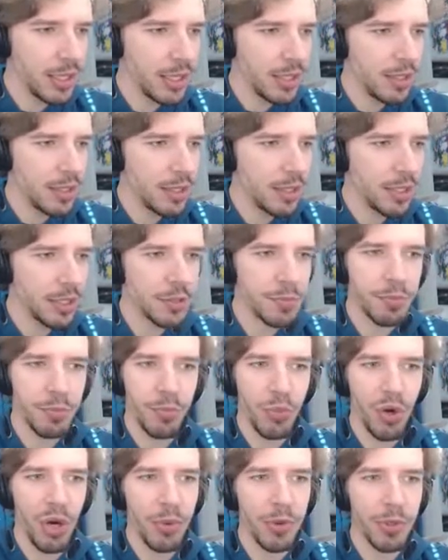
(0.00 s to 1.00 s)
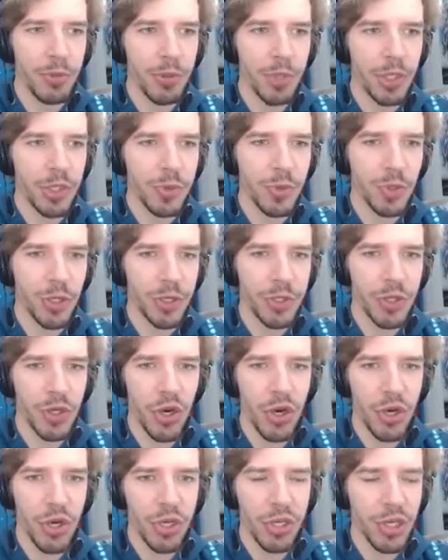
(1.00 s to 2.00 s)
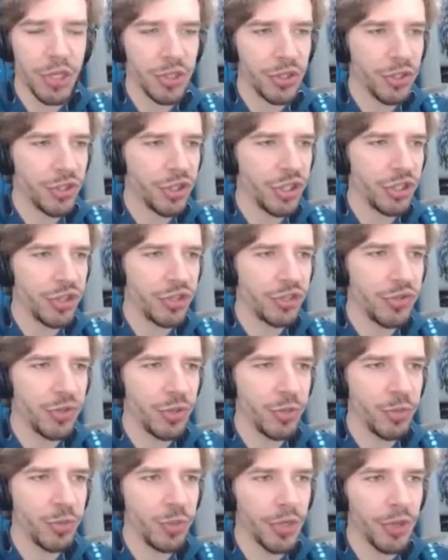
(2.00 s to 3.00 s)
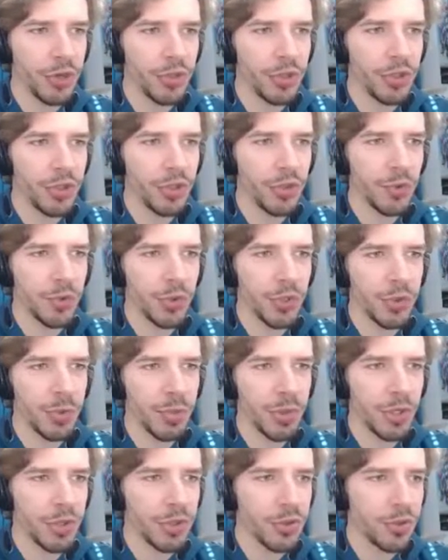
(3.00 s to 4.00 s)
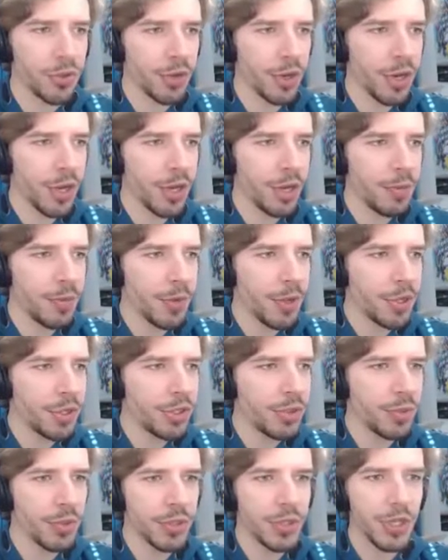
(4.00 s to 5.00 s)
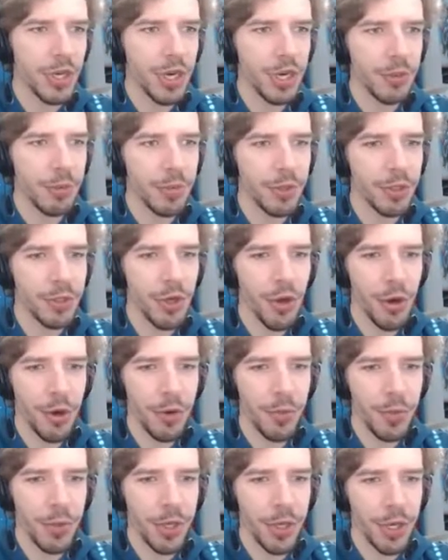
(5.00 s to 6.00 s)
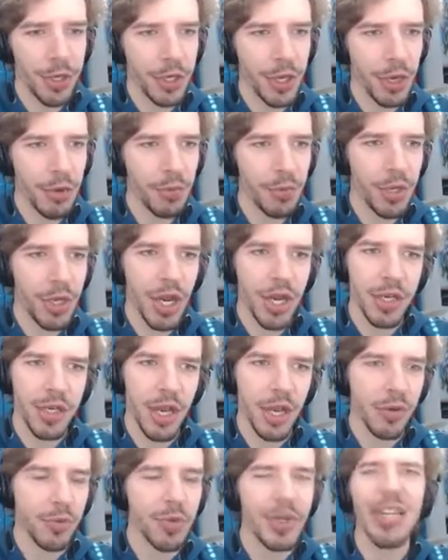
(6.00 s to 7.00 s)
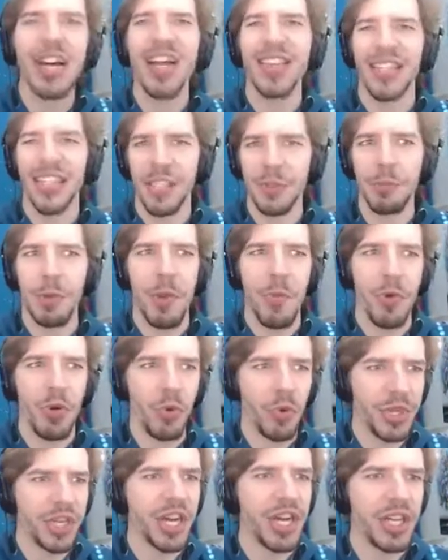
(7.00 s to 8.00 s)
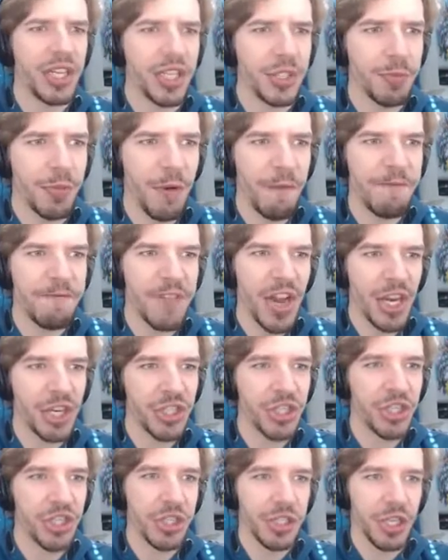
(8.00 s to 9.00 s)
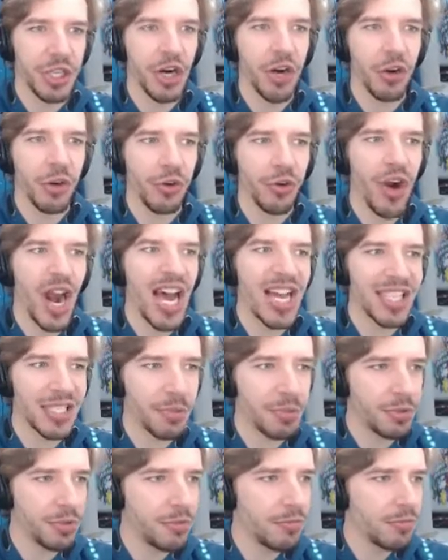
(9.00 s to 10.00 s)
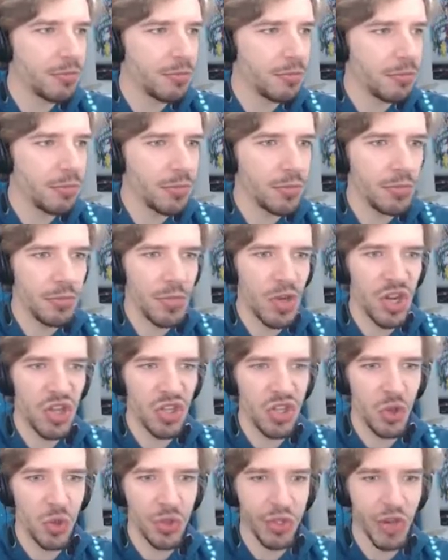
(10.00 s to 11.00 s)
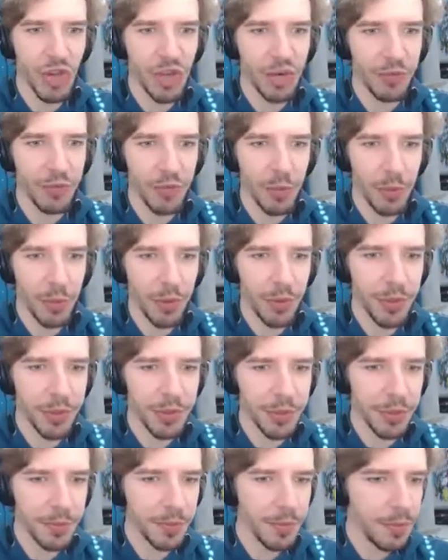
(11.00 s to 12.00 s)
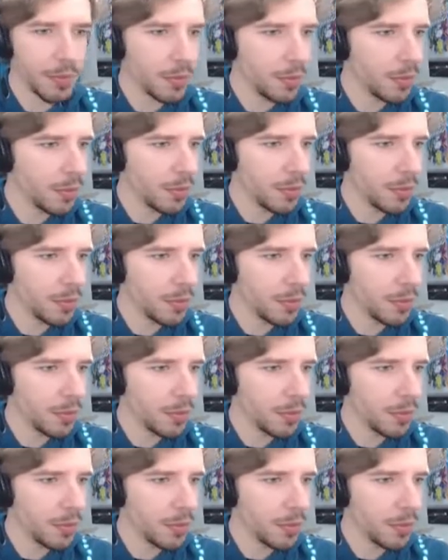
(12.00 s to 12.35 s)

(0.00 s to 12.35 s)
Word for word: That's hmm? pretty much possible. That's good. That's a gesture treatment. Now she just wants a picture or an item. She wants an item. That's good. We got that. We got that. We got this, people. We got this. Perfection is in our grasp. So is Oliver. Where is he? Hmm?